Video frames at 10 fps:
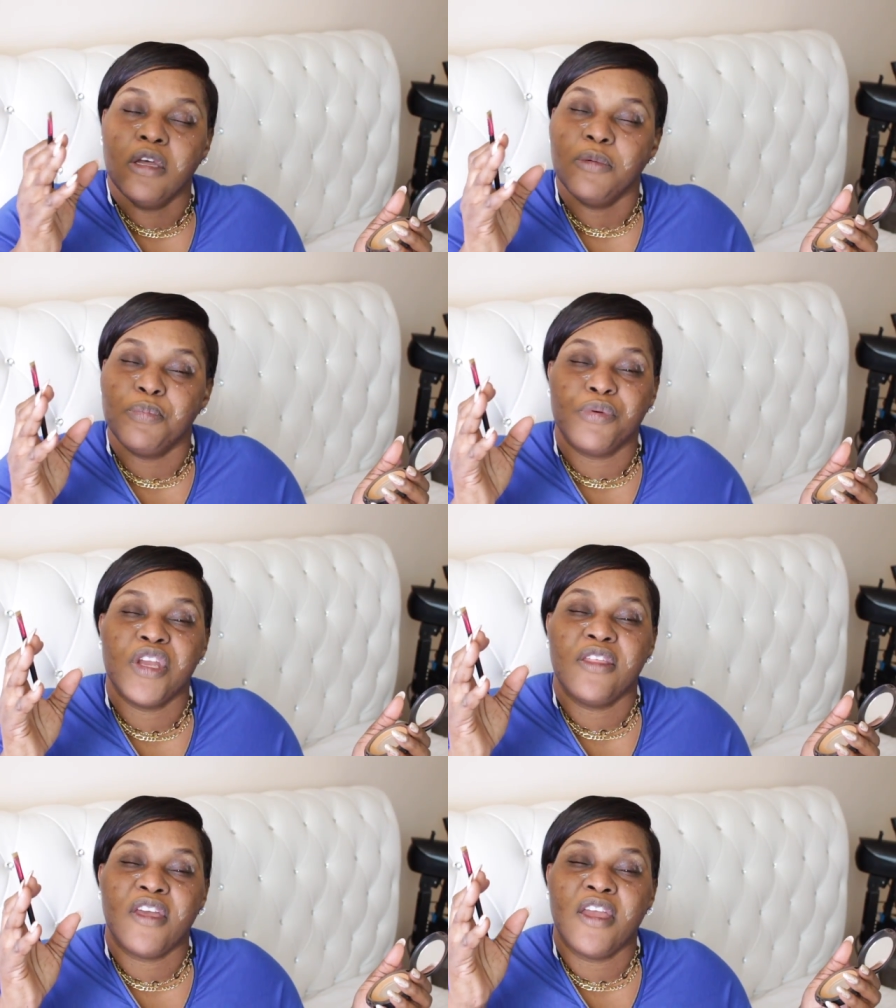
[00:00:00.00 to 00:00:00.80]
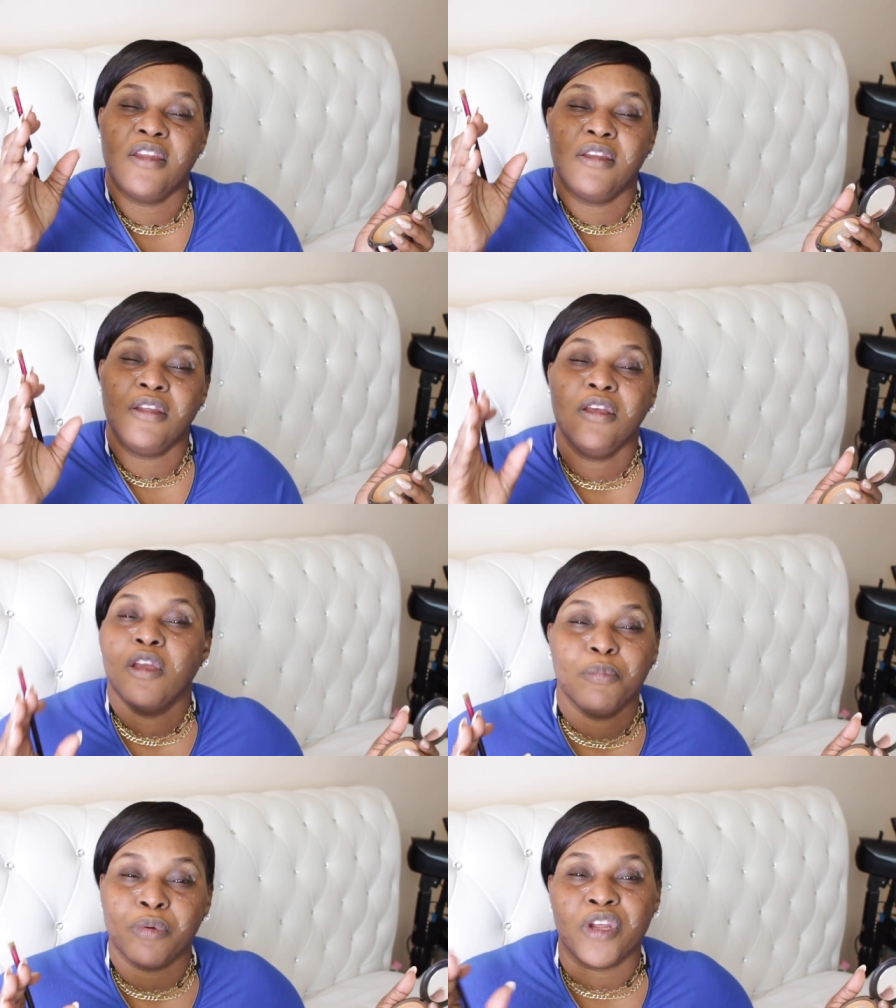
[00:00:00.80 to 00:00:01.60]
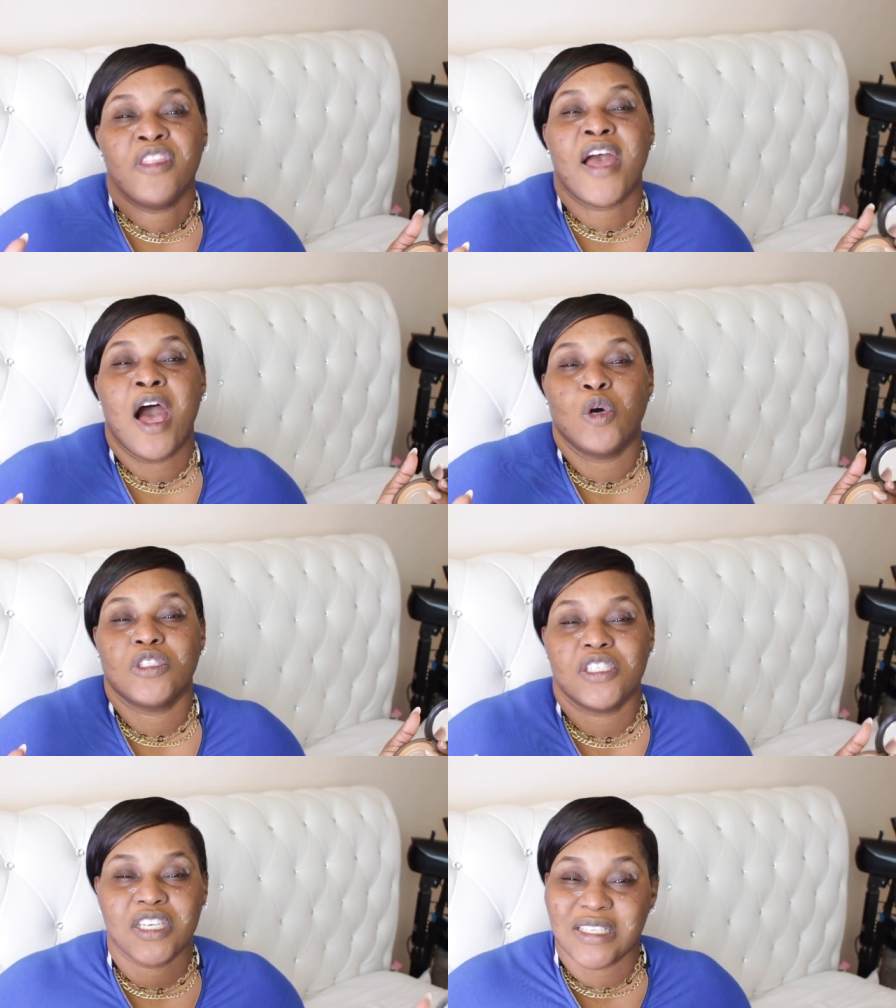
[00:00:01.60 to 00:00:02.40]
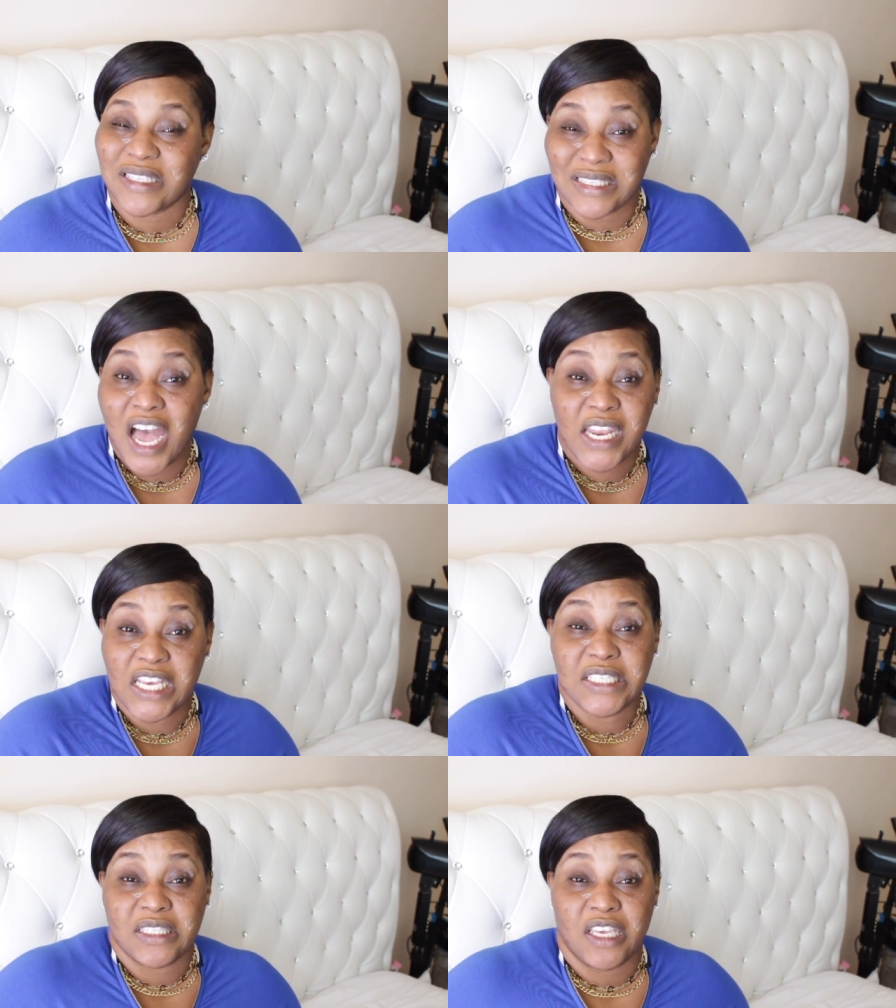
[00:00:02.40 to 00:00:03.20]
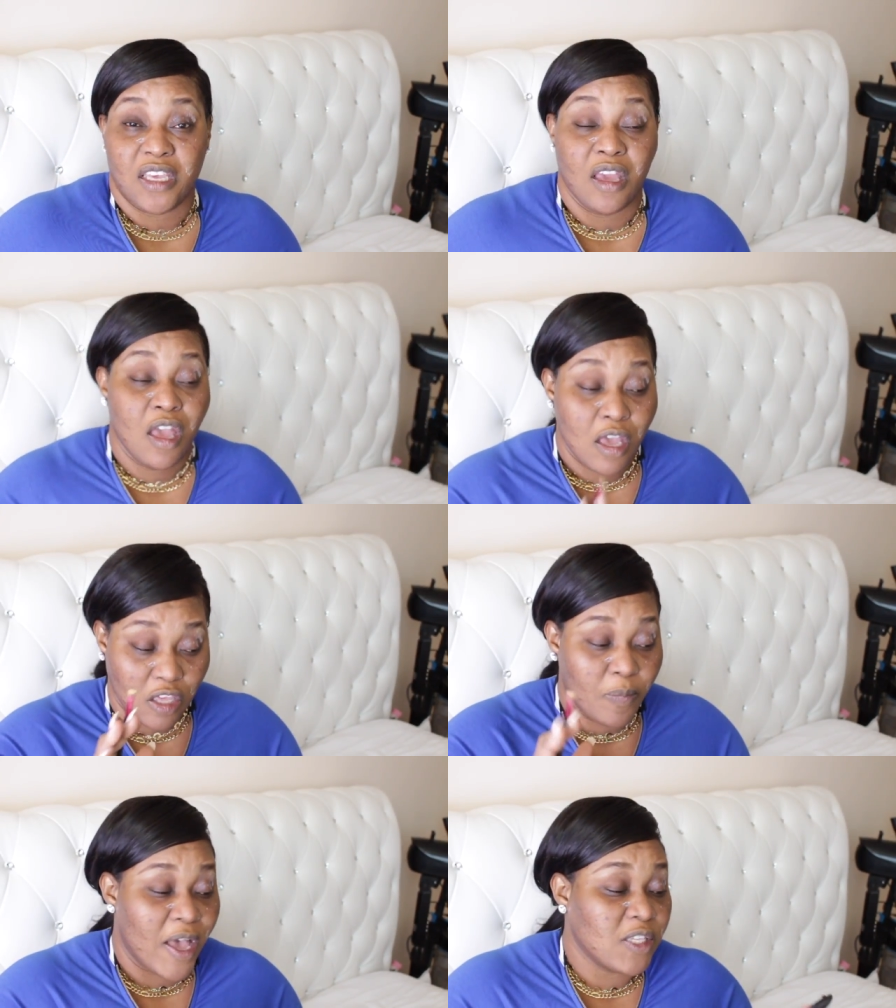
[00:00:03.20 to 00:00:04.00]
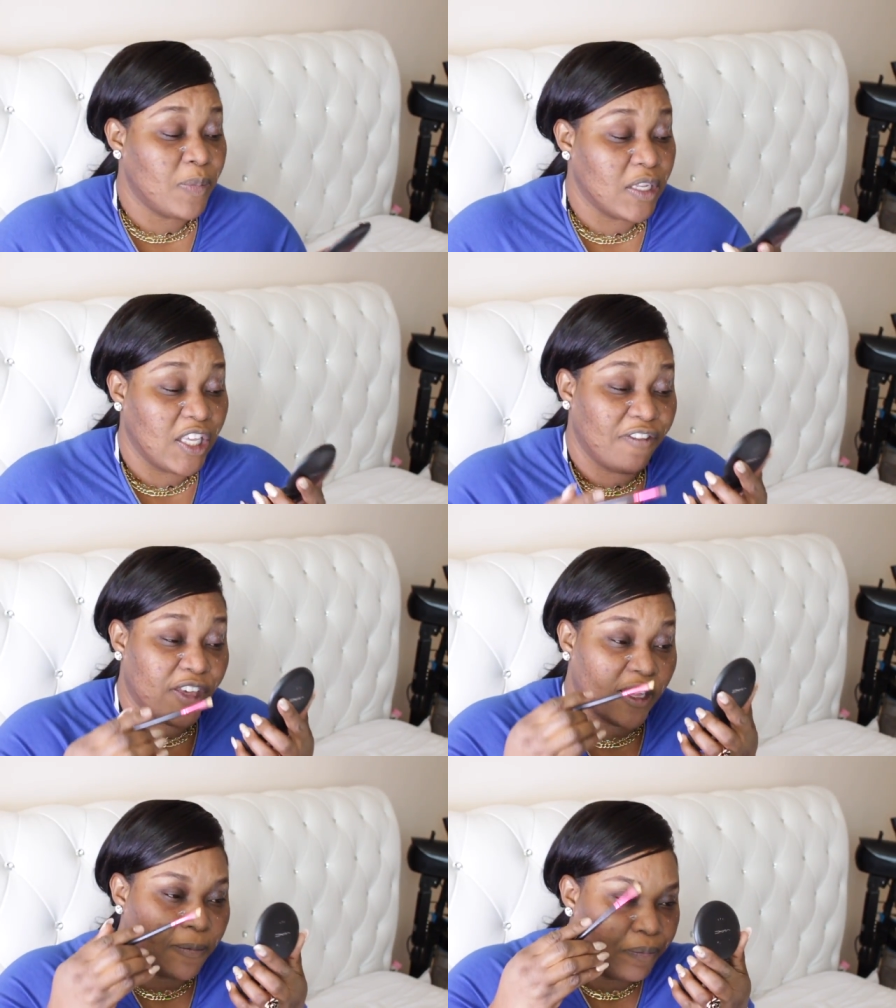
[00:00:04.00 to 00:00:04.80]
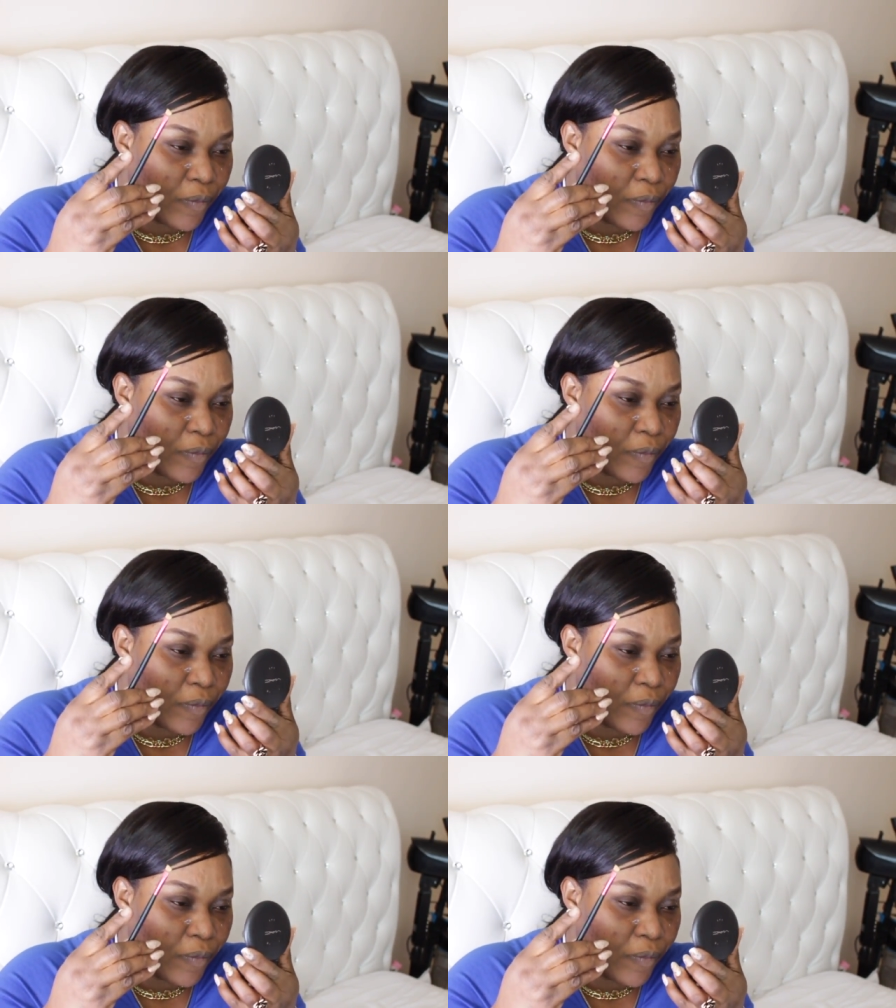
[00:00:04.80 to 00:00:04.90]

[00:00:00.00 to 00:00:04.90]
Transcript: breathe in, breathe out, because it's not easy. You best believe it.